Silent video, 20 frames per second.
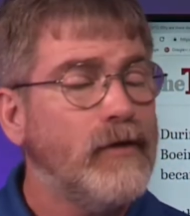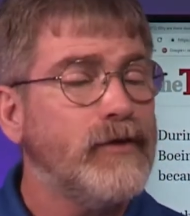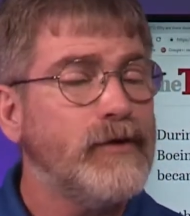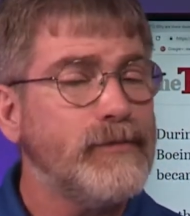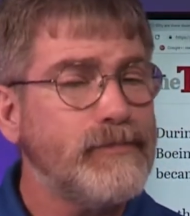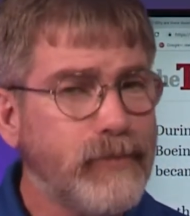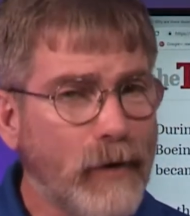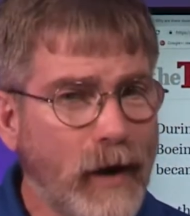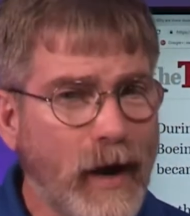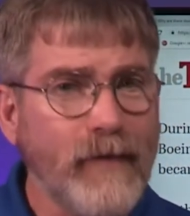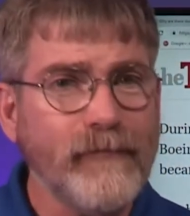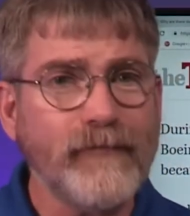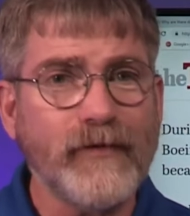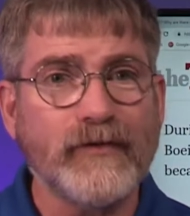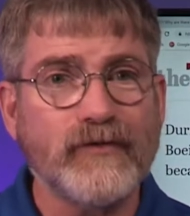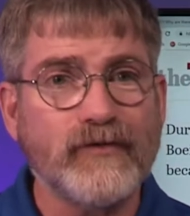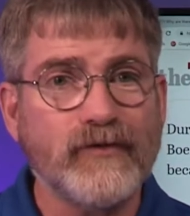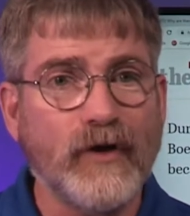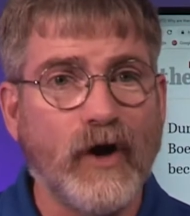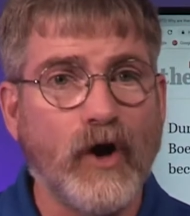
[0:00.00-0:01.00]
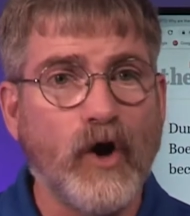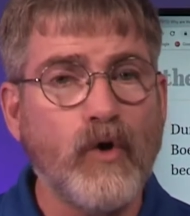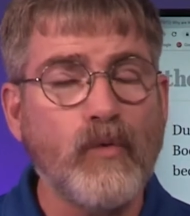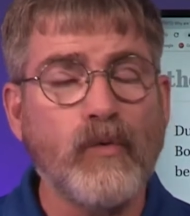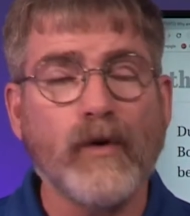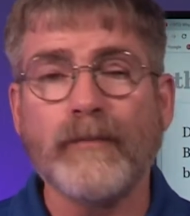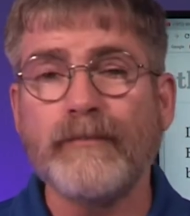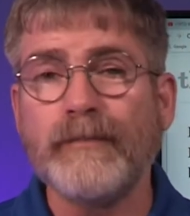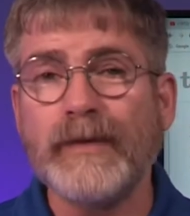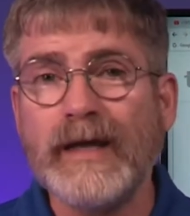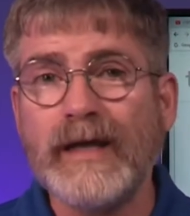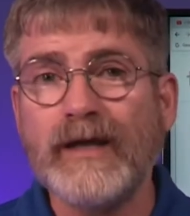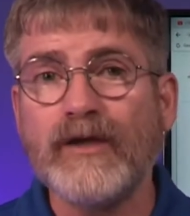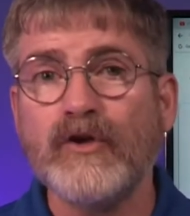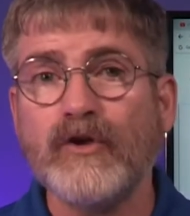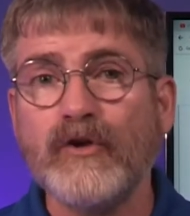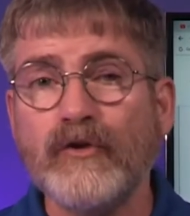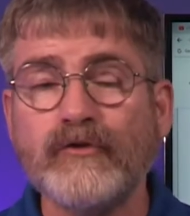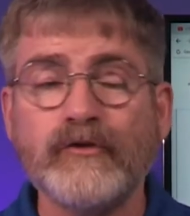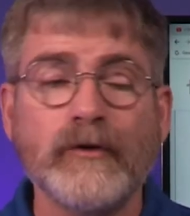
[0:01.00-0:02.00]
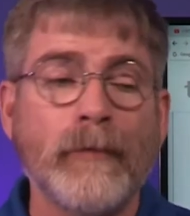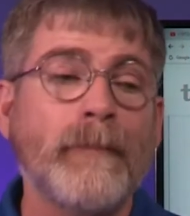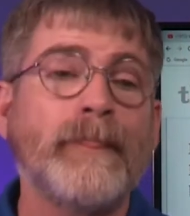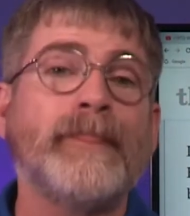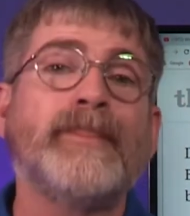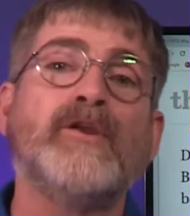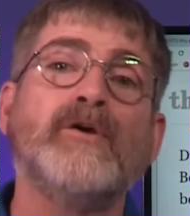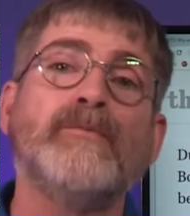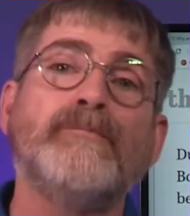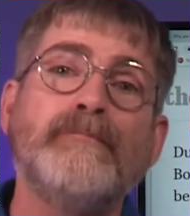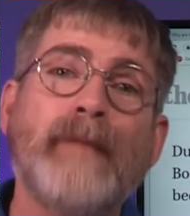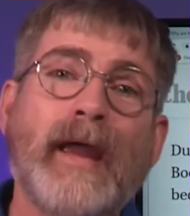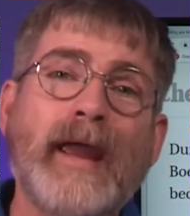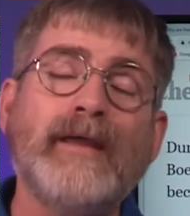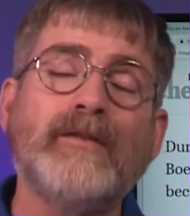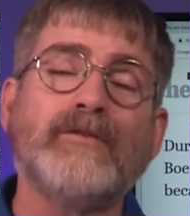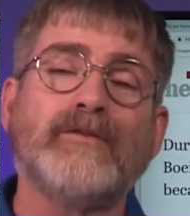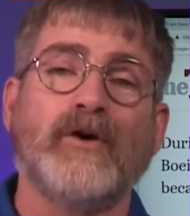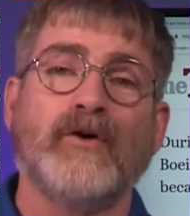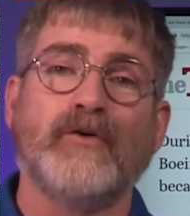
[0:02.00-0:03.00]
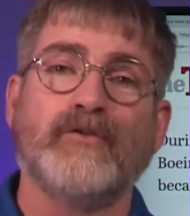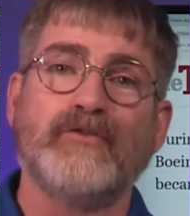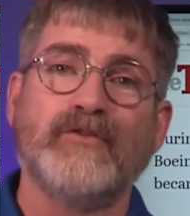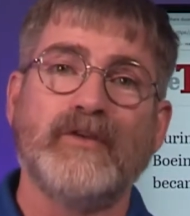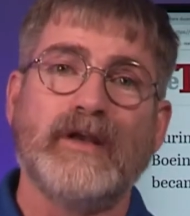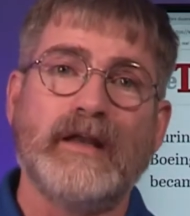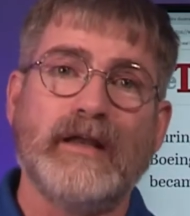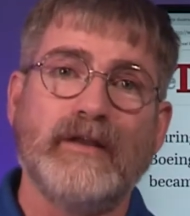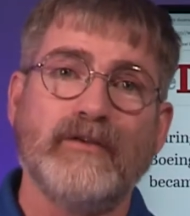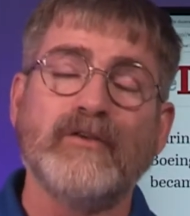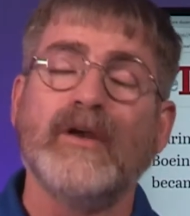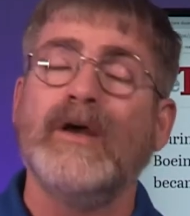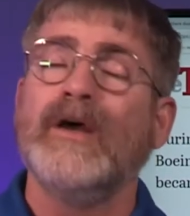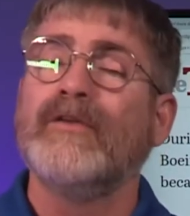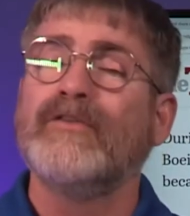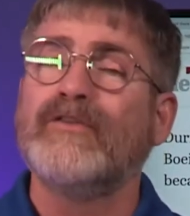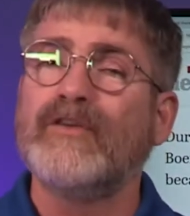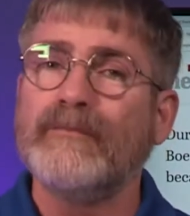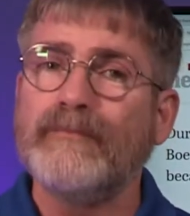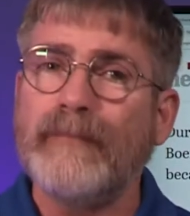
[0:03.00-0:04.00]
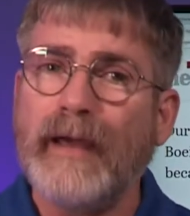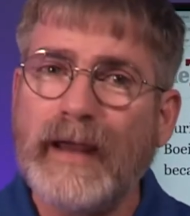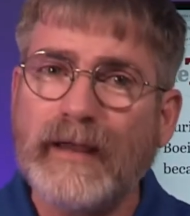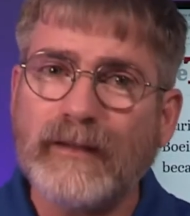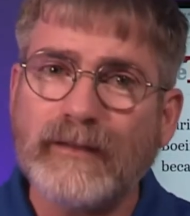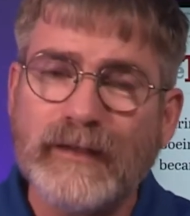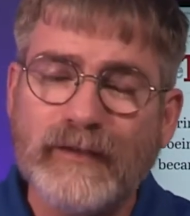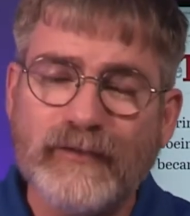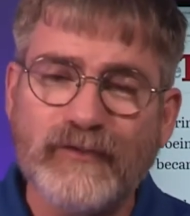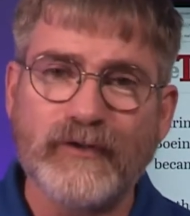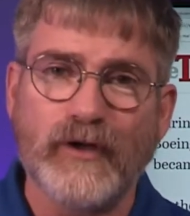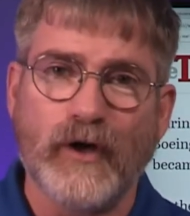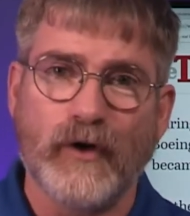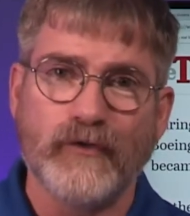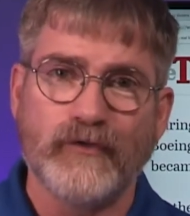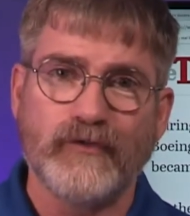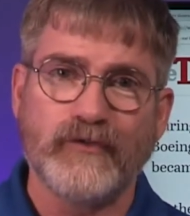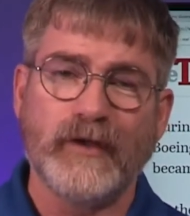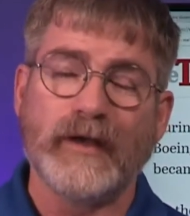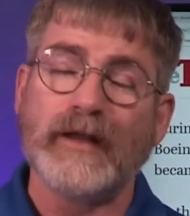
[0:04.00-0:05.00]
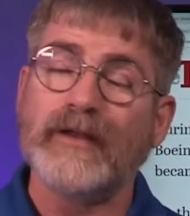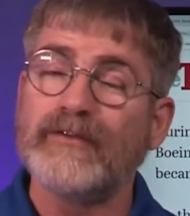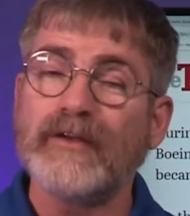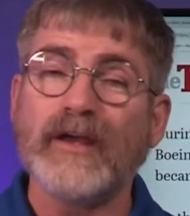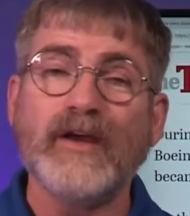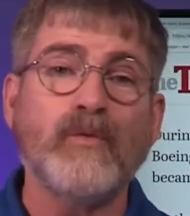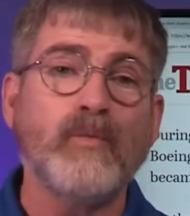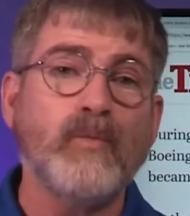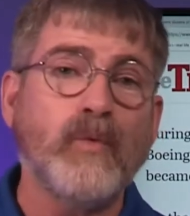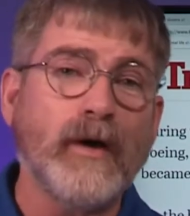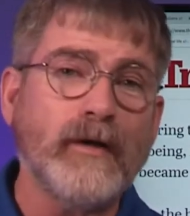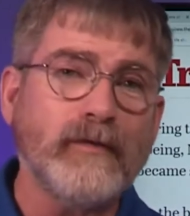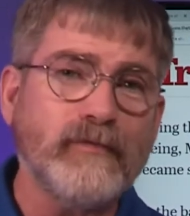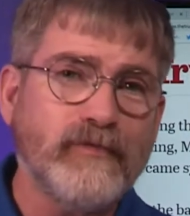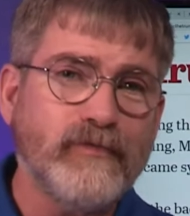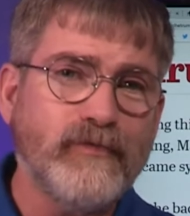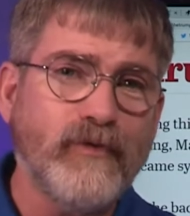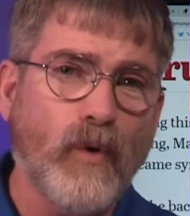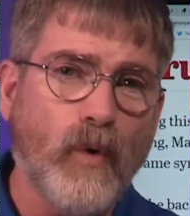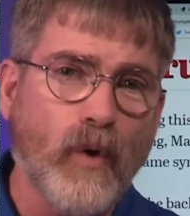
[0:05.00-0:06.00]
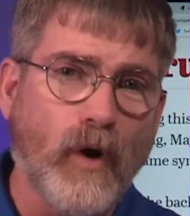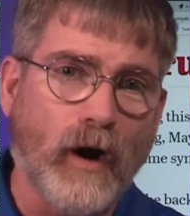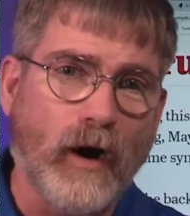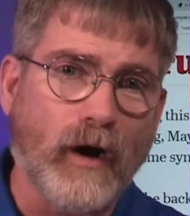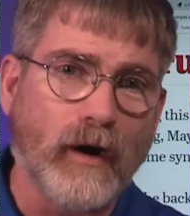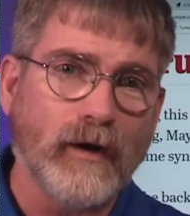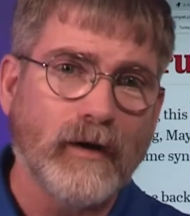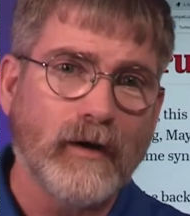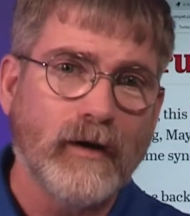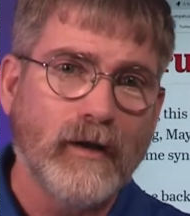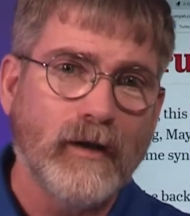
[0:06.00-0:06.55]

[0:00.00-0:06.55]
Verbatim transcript: The profits, though, were being used to make those cities, to make these ghost cities. And what for?